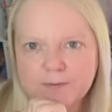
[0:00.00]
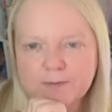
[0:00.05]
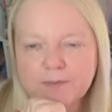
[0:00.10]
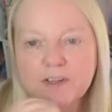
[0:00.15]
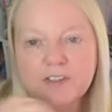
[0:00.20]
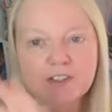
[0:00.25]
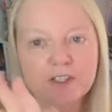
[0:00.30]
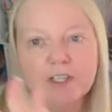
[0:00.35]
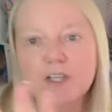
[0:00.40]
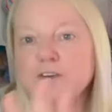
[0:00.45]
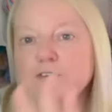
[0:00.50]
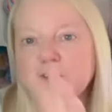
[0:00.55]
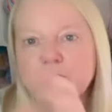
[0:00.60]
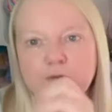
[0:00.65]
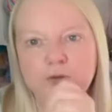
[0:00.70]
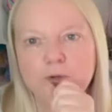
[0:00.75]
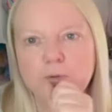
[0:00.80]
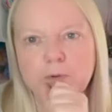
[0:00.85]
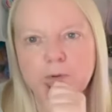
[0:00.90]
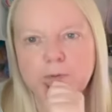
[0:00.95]
I don't know, you,
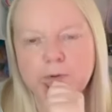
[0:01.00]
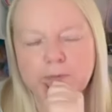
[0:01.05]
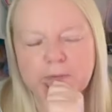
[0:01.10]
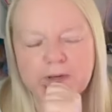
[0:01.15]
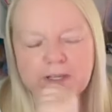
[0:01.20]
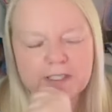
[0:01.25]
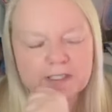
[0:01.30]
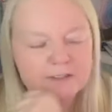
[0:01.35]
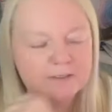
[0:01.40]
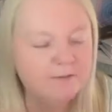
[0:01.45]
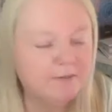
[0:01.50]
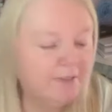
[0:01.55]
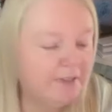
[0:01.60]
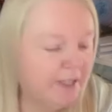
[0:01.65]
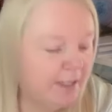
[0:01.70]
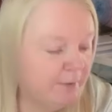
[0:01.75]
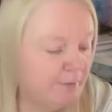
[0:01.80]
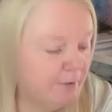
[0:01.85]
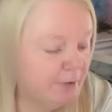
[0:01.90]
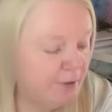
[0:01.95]
you probably
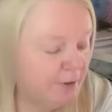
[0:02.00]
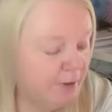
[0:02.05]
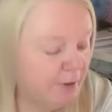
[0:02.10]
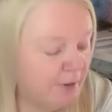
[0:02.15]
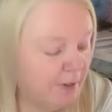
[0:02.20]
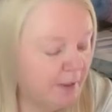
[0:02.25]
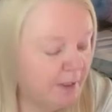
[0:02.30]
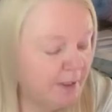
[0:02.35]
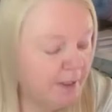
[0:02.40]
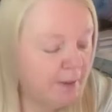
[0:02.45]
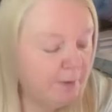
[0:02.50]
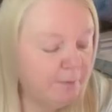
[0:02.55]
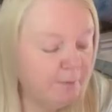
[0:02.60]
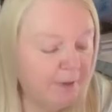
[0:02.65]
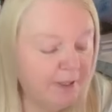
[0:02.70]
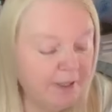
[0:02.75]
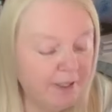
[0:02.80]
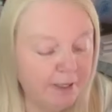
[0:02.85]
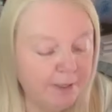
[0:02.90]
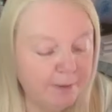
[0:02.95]
get them or not,
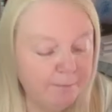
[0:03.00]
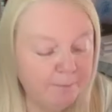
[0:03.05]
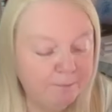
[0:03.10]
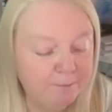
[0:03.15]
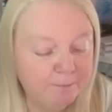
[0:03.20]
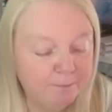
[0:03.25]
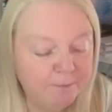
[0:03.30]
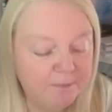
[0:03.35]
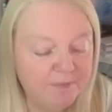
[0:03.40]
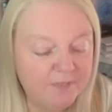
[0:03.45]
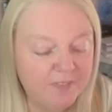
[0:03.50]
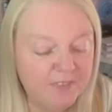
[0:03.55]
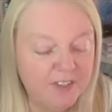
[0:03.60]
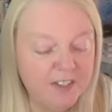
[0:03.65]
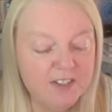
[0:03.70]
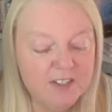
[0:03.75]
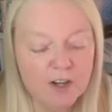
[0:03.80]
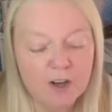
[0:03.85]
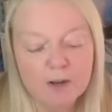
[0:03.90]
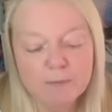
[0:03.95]
but um the
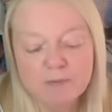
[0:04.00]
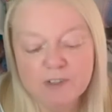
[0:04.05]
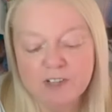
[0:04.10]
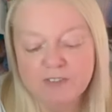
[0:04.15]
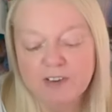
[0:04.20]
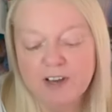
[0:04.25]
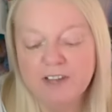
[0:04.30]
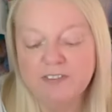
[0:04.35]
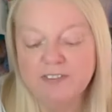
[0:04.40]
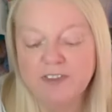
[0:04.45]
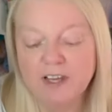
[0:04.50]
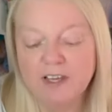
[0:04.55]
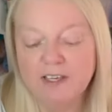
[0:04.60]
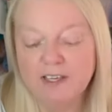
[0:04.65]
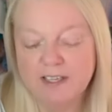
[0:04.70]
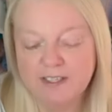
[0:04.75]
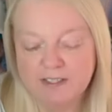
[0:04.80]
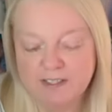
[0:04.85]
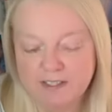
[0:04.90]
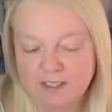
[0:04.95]
times I've had that
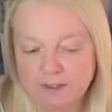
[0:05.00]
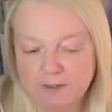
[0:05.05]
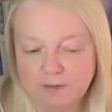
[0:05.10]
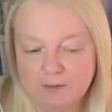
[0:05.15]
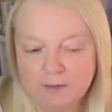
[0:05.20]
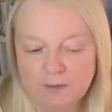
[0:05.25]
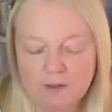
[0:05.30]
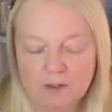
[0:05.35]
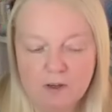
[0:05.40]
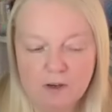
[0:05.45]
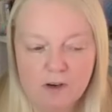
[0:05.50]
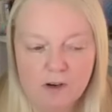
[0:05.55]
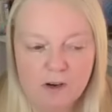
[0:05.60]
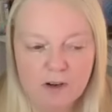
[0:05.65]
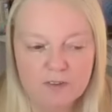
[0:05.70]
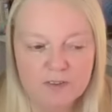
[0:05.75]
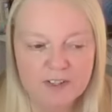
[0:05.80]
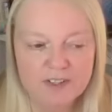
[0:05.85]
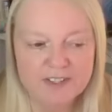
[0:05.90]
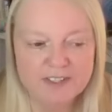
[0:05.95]
letter that